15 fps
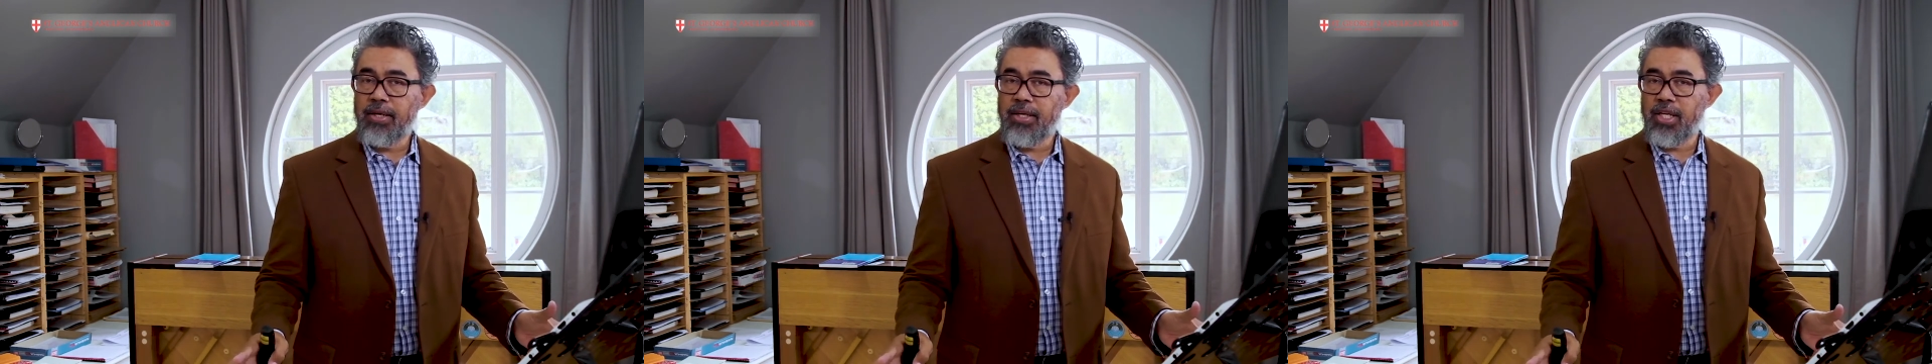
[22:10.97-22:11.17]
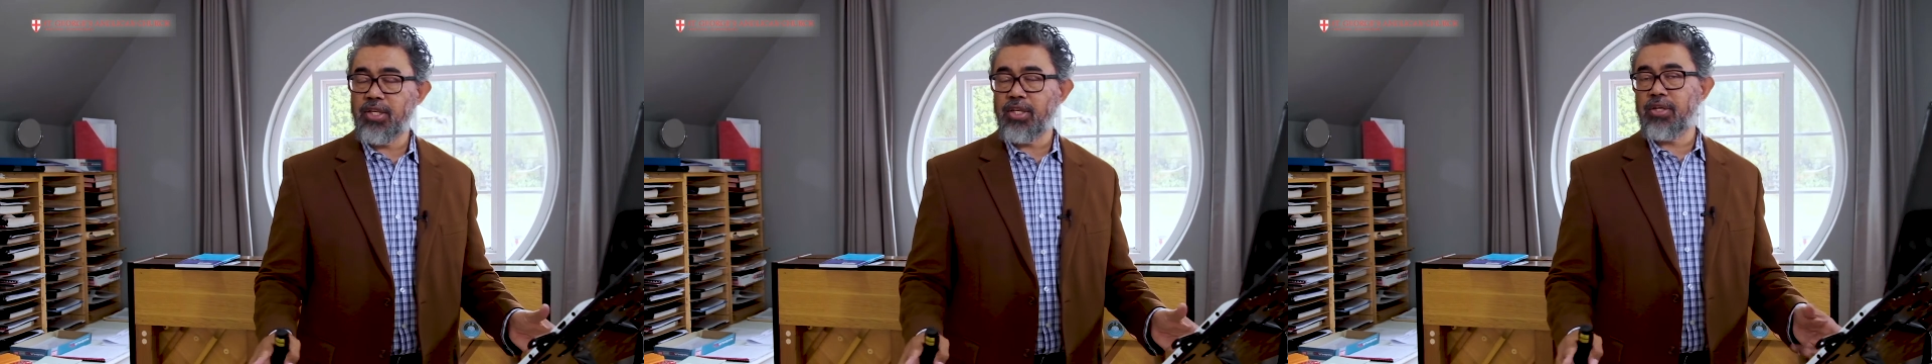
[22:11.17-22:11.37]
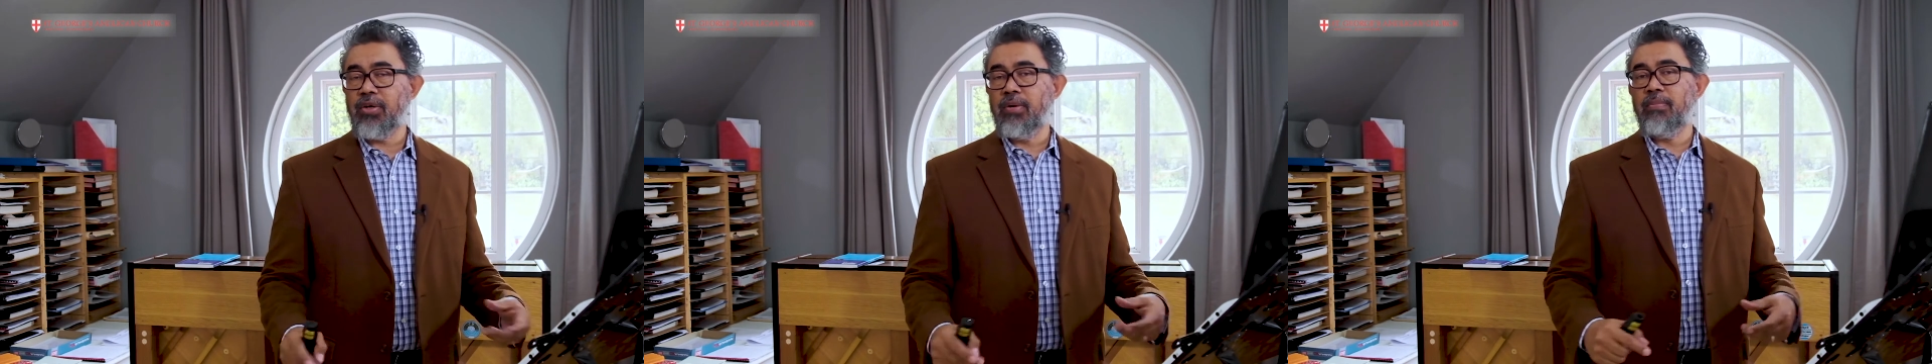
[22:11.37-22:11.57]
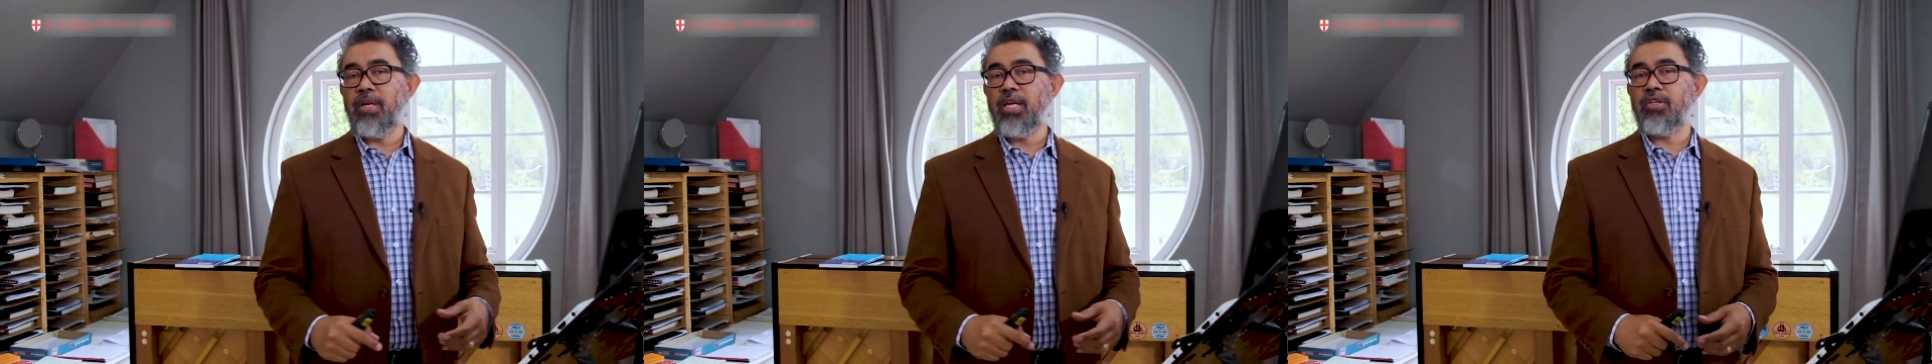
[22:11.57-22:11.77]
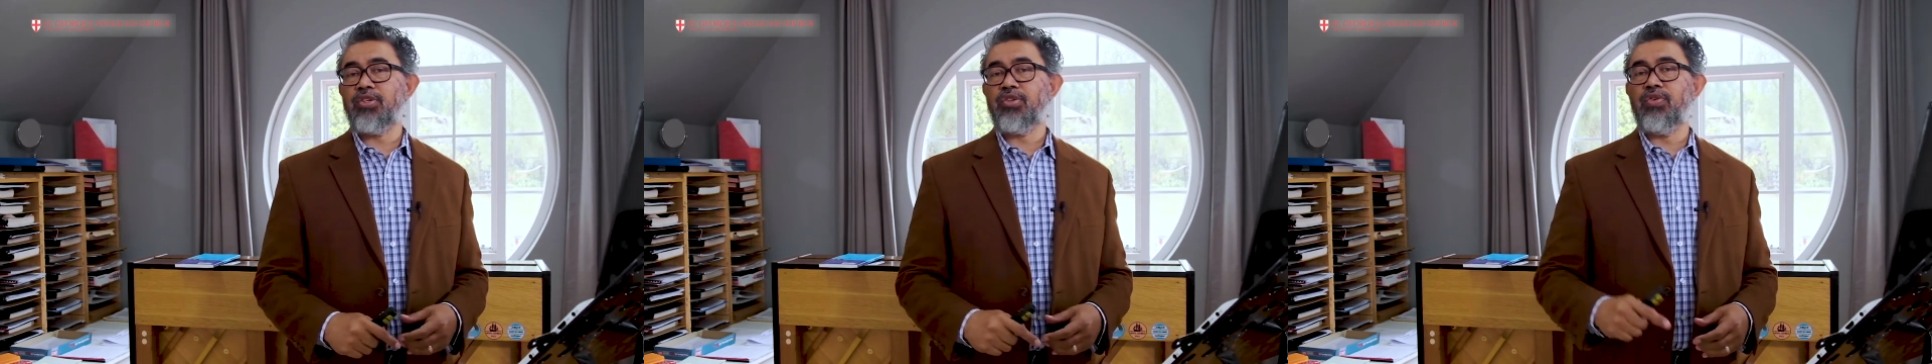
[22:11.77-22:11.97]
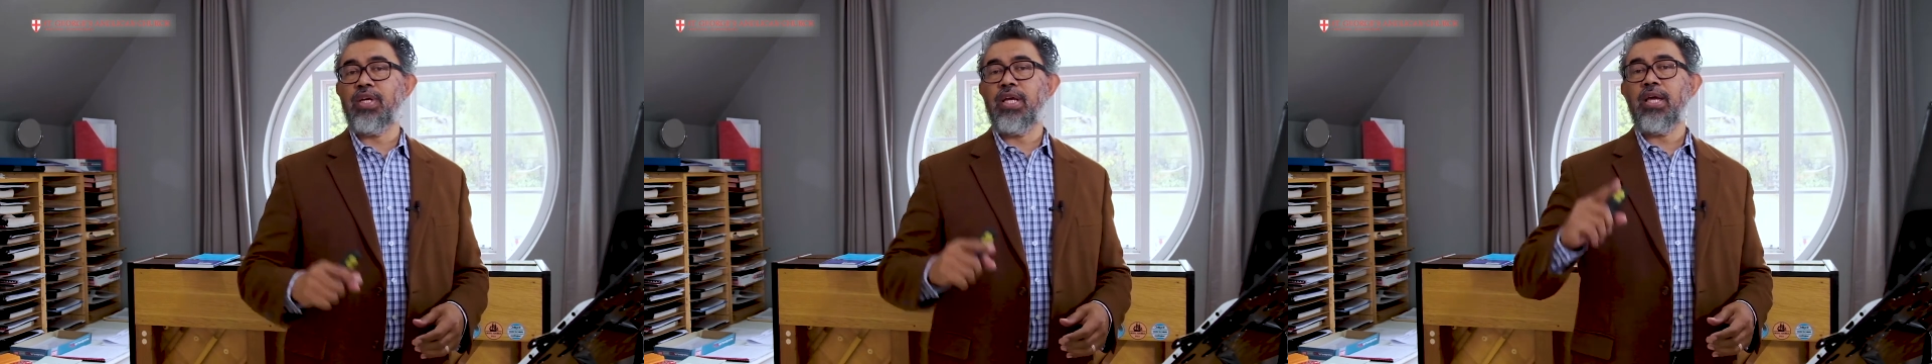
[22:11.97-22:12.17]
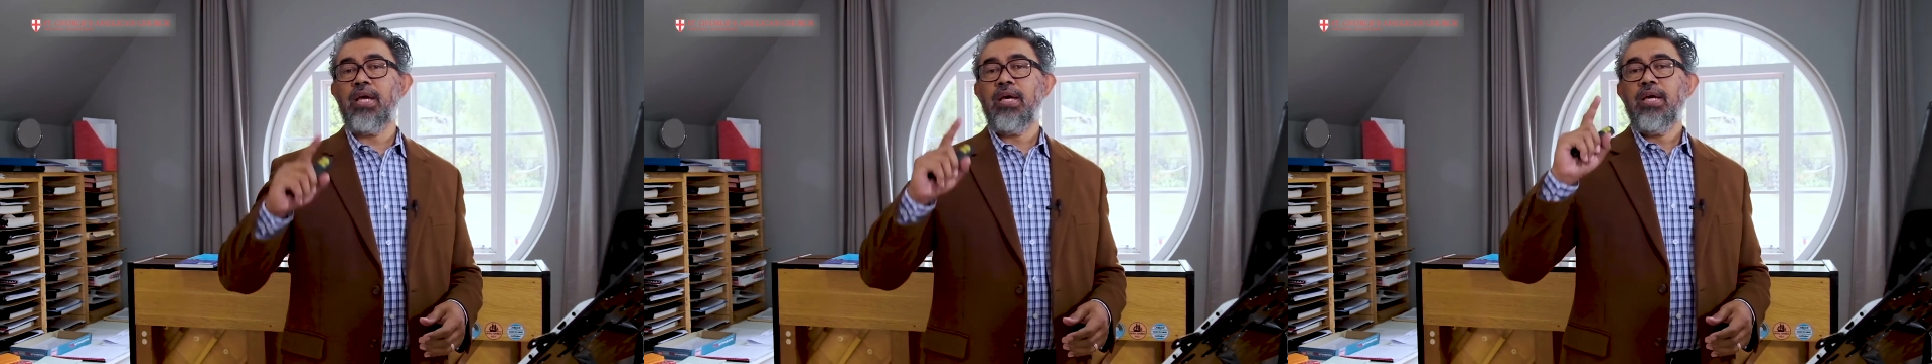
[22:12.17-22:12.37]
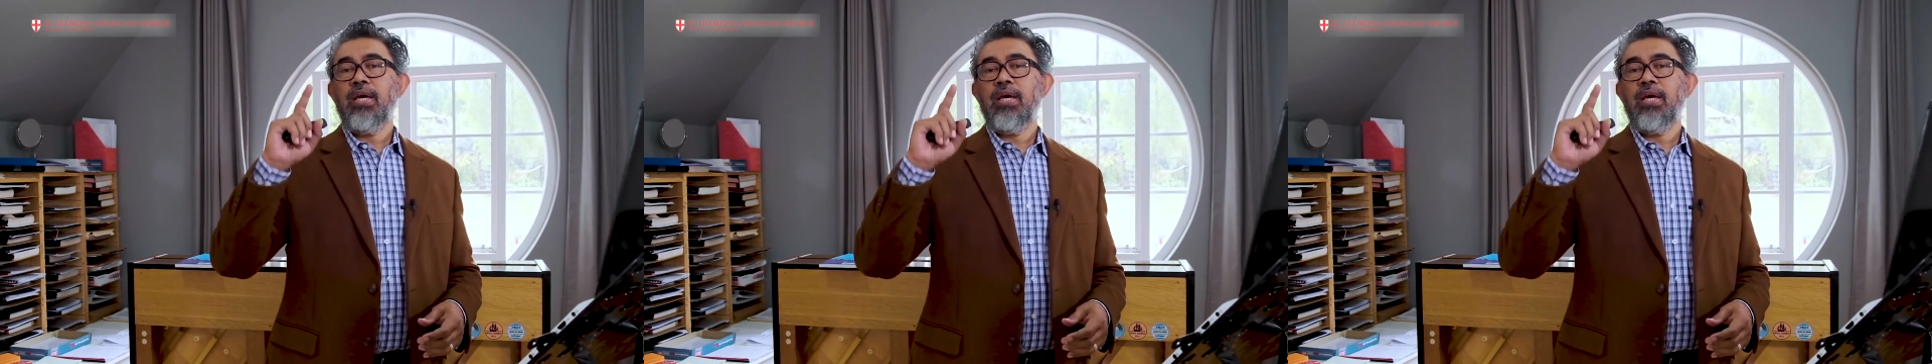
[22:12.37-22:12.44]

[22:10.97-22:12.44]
digital ministry